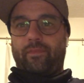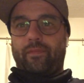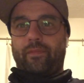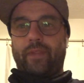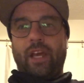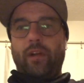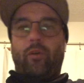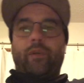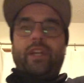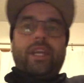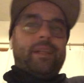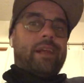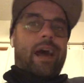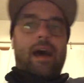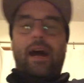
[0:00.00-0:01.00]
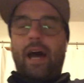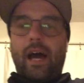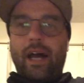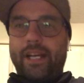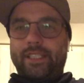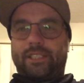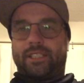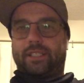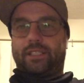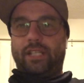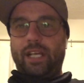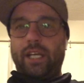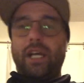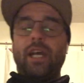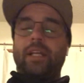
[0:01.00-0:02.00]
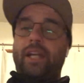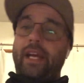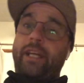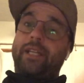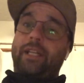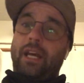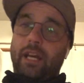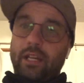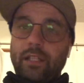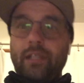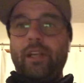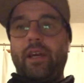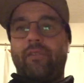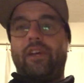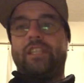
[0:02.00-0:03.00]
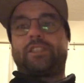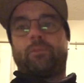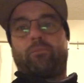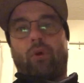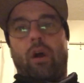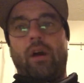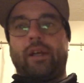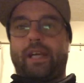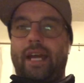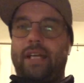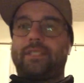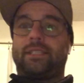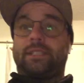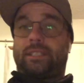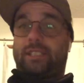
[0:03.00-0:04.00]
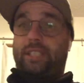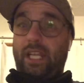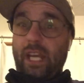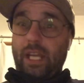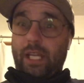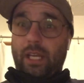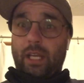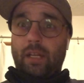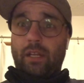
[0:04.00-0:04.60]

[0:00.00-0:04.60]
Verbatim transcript: They don't need the eyes to see. They could live as a broadcast and see.